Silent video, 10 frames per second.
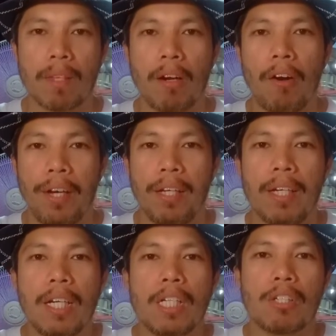Okay,
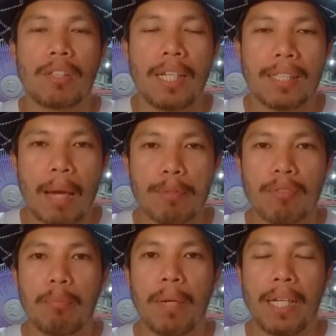so three types
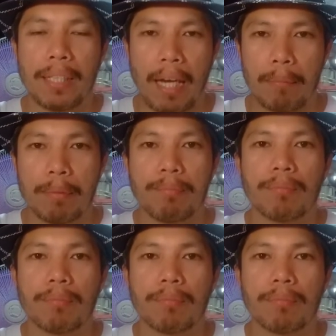of body type.